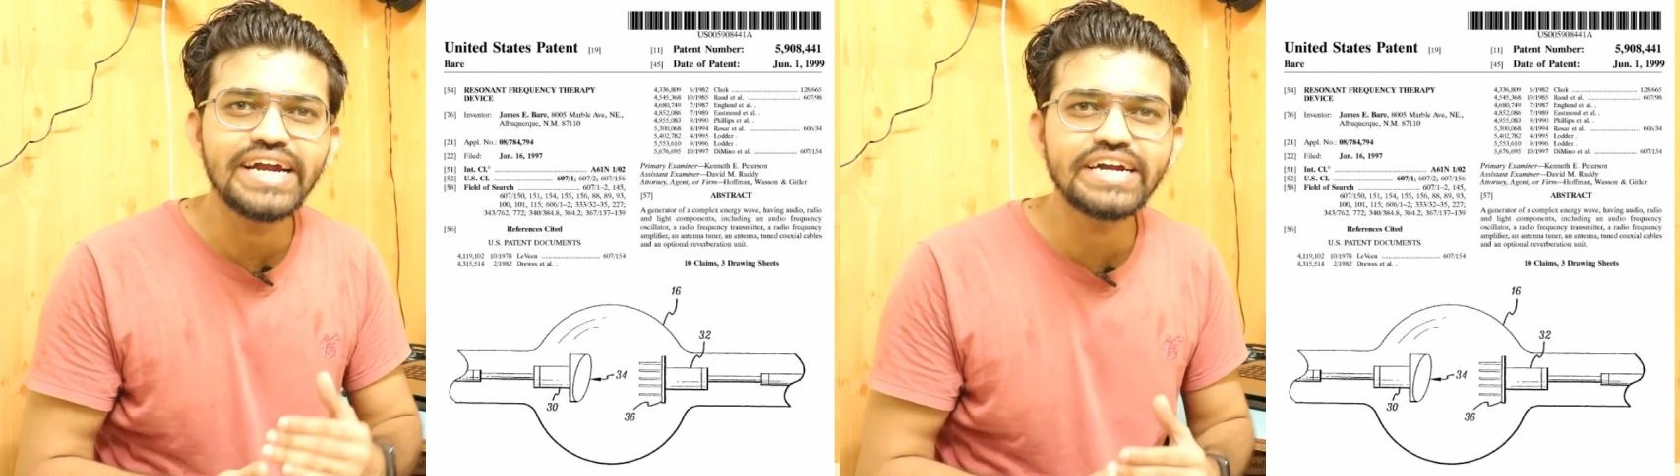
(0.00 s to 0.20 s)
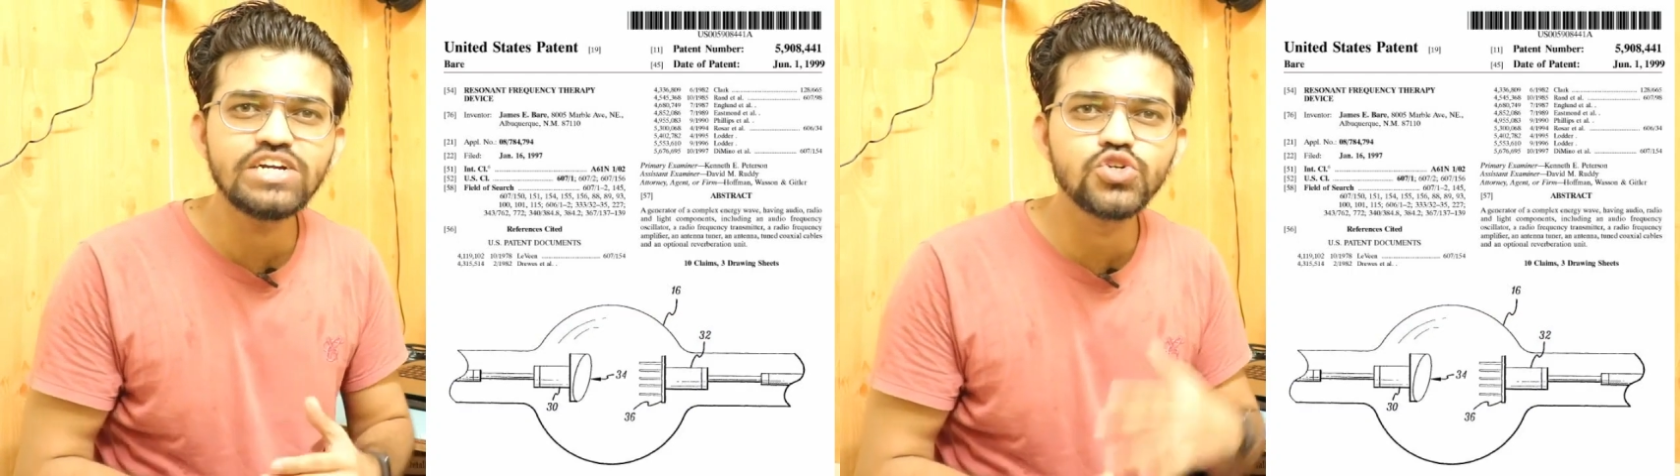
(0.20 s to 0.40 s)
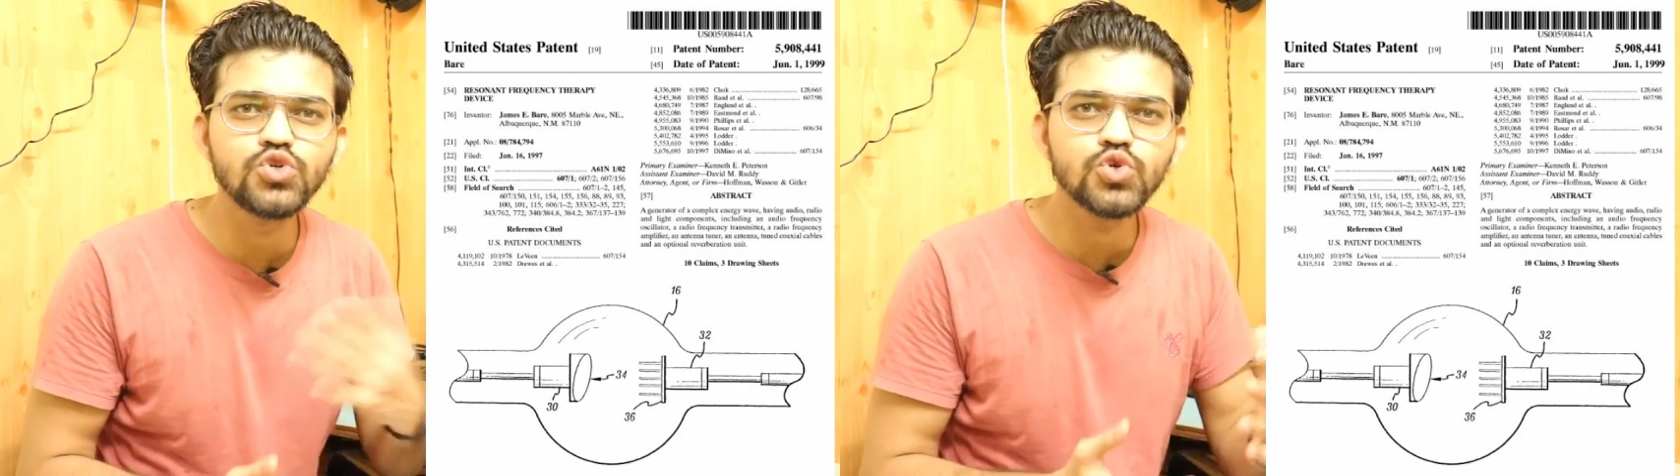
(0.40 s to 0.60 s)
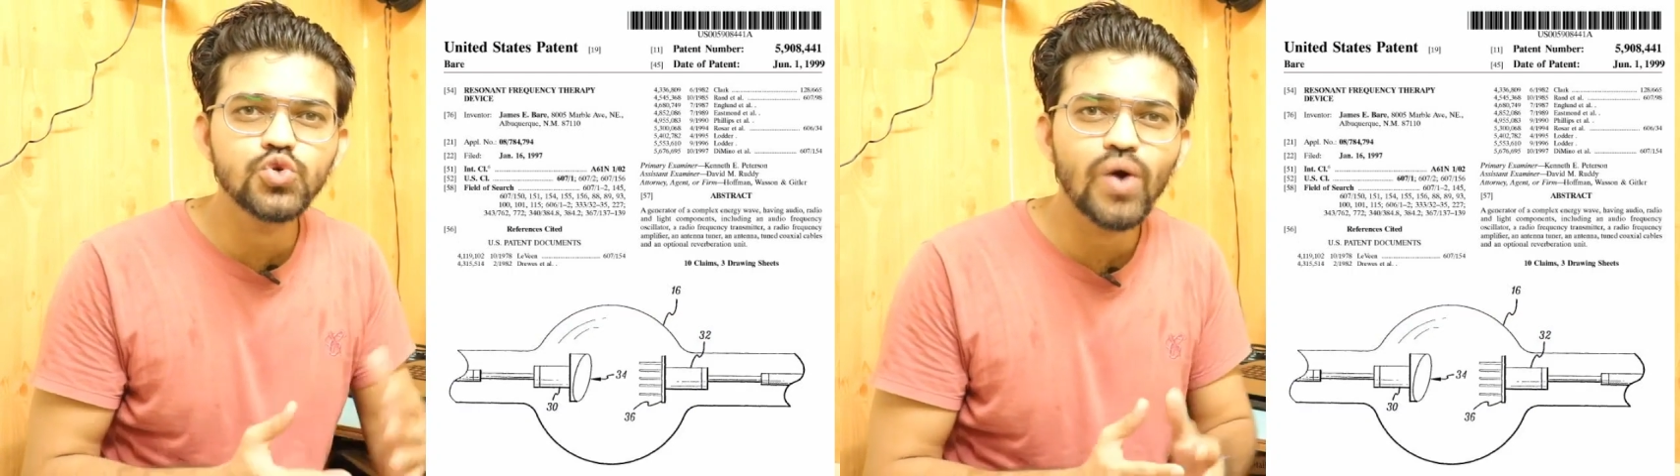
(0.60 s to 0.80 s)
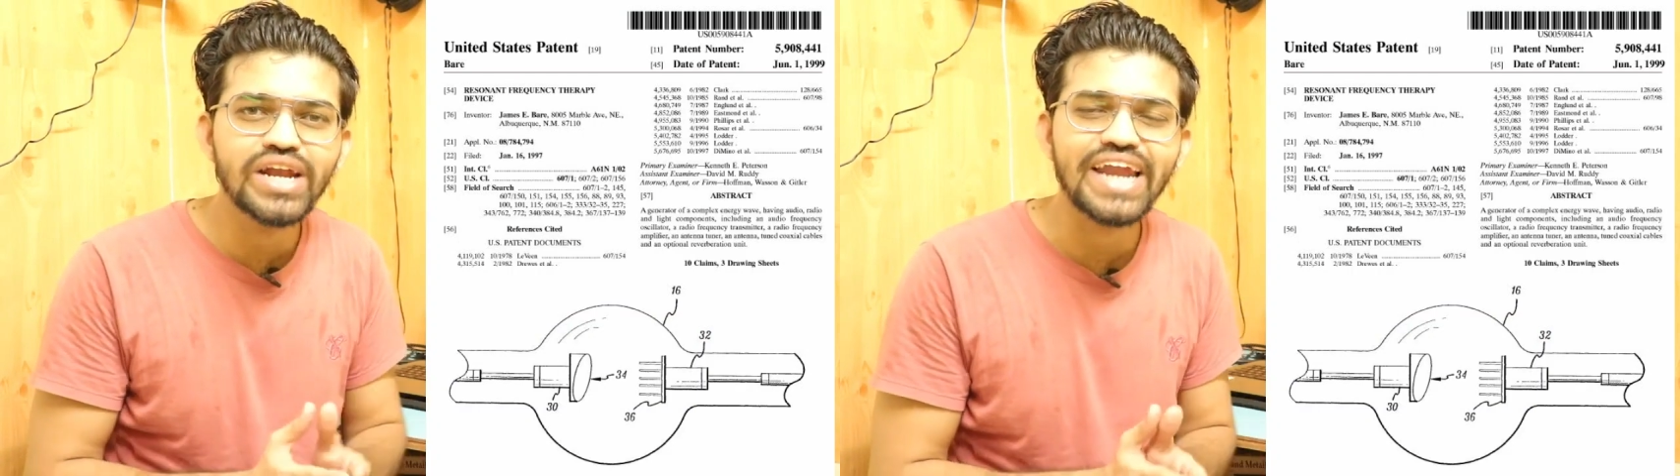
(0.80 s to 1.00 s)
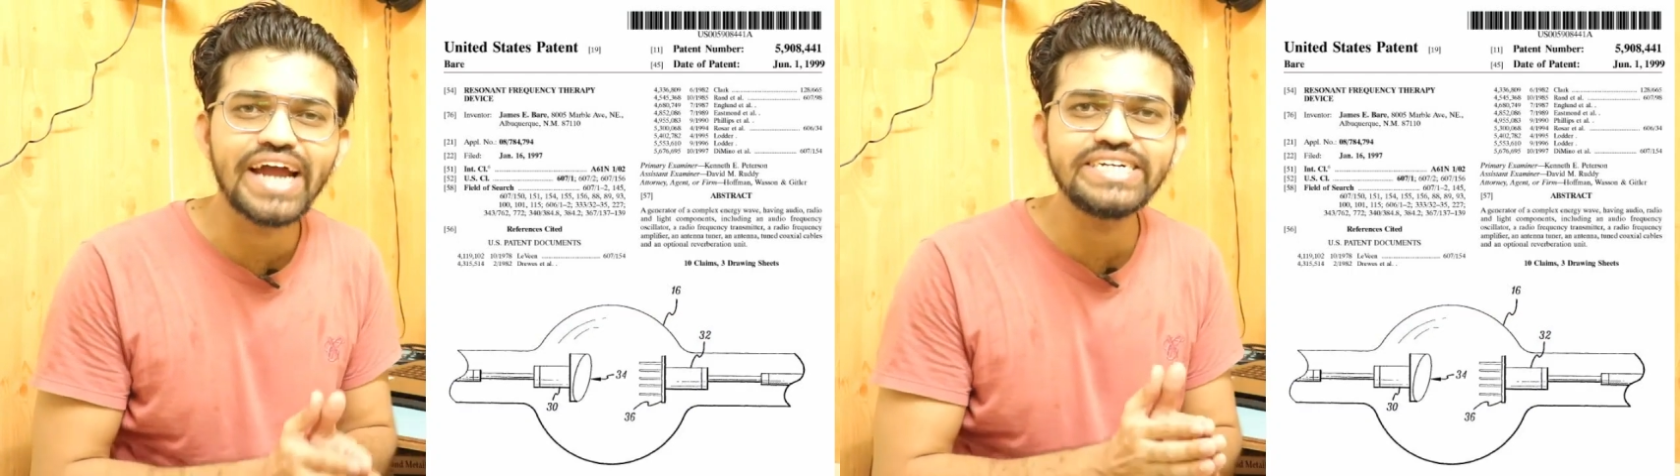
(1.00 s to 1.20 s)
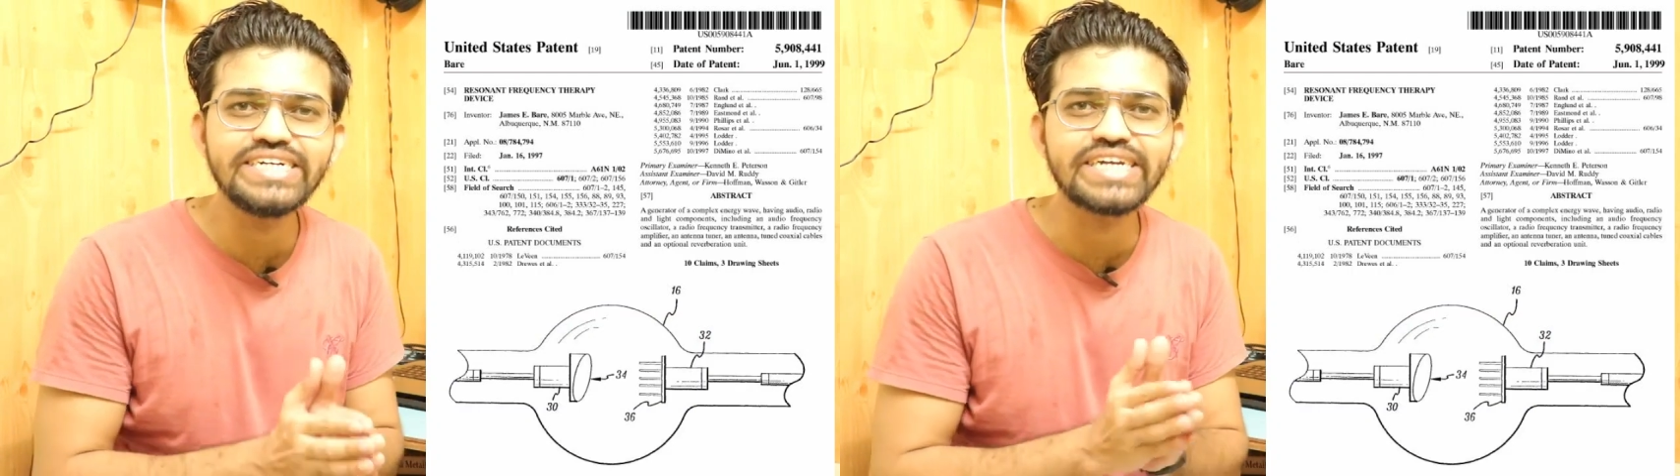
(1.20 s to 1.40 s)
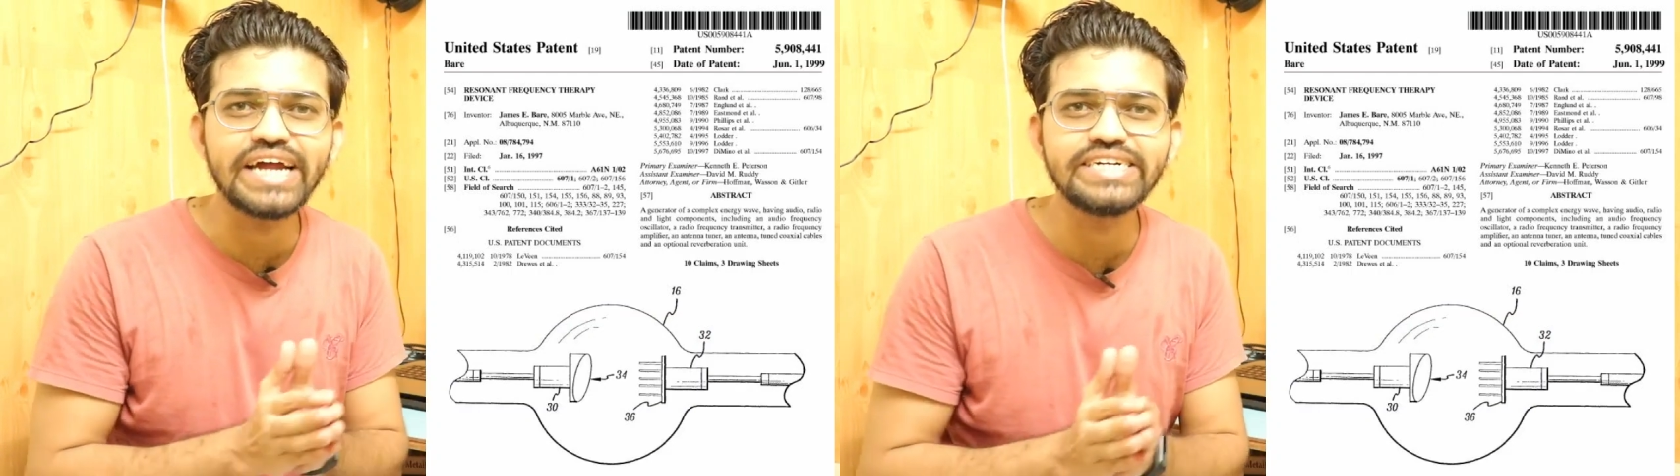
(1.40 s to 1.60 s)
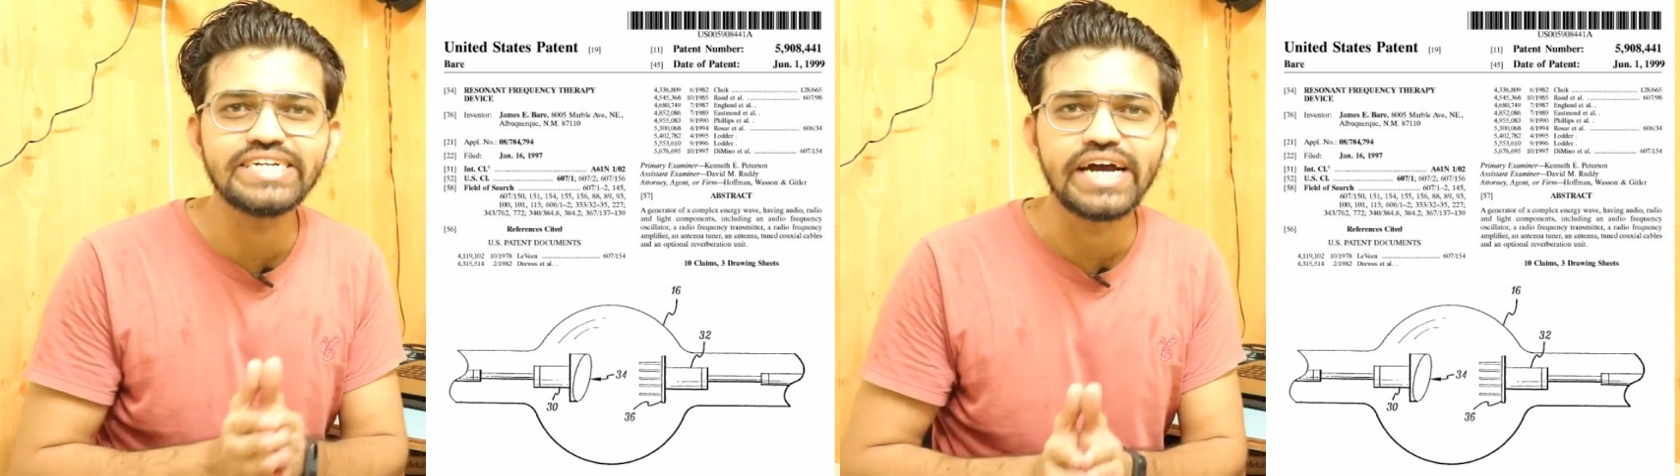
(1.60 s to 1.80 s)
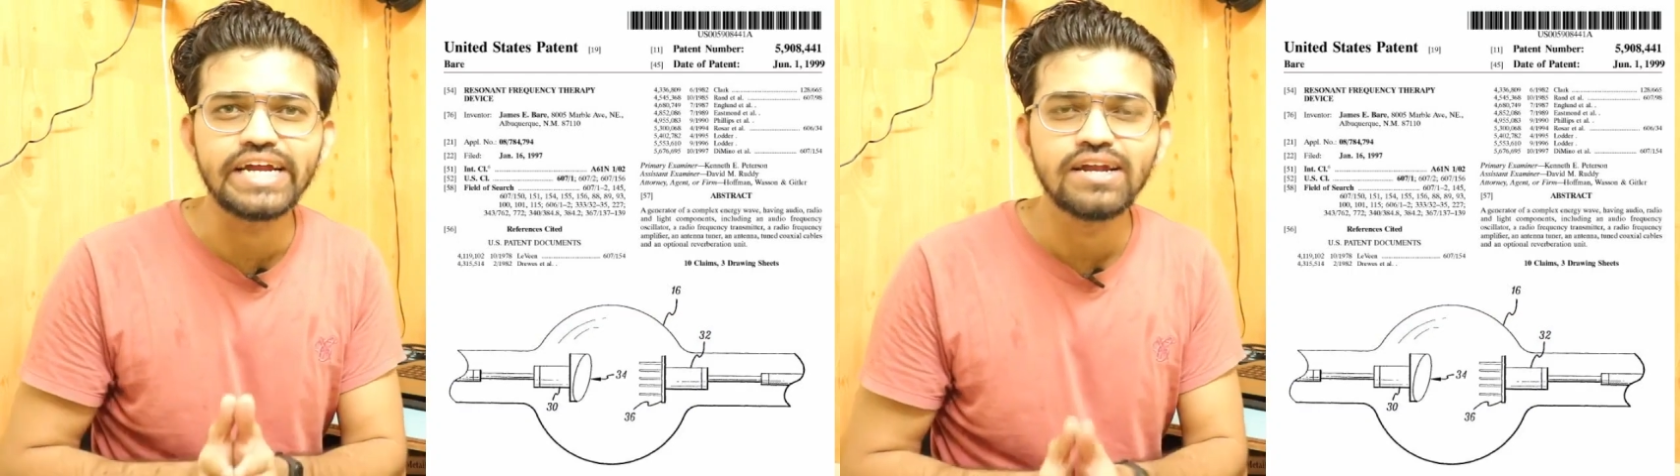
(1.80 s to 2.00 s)
dated June 1,
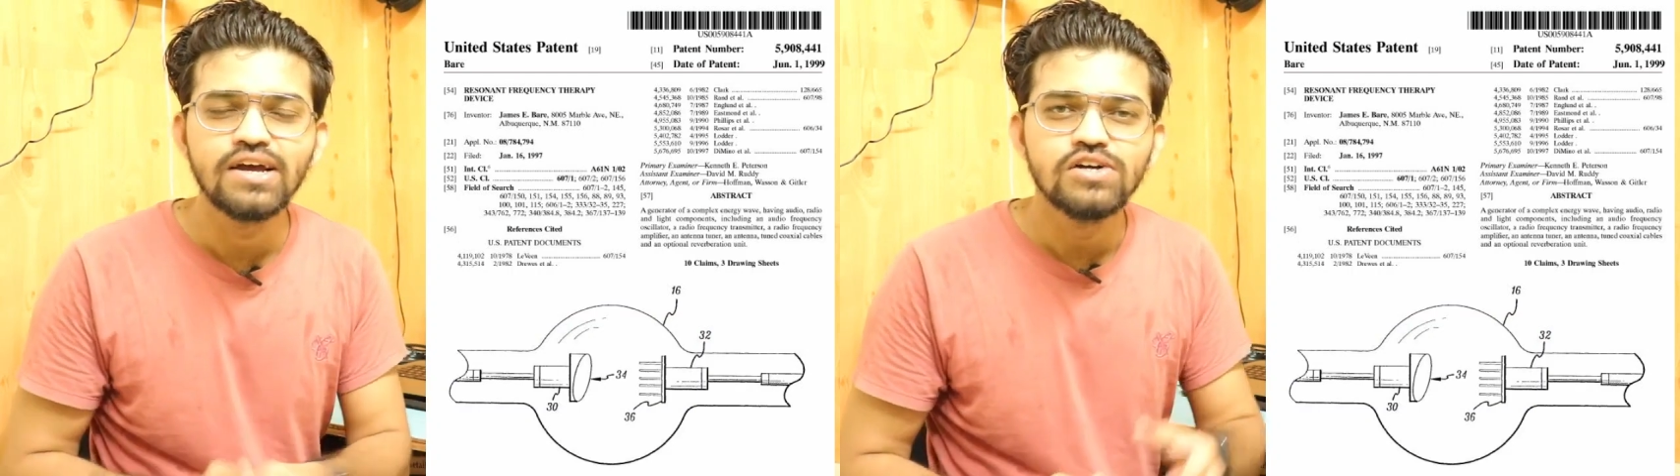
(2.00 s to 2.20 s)
1999.